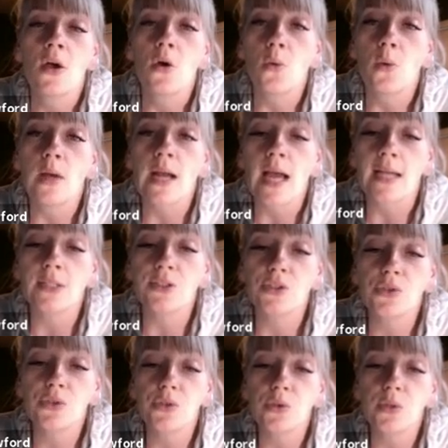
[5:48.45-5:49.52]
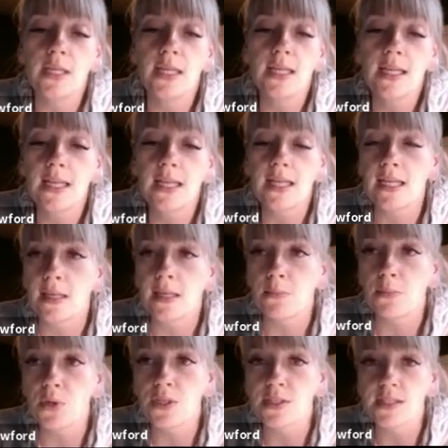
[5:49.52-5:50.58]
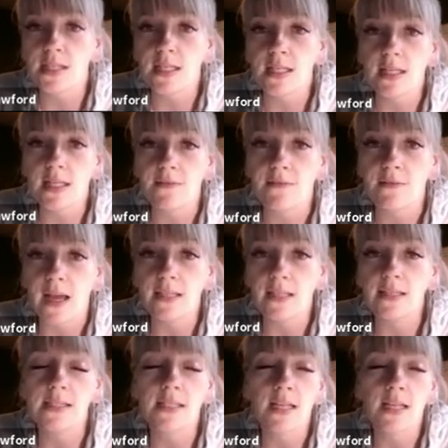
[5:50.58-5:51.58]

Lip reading: When I do an in-person event,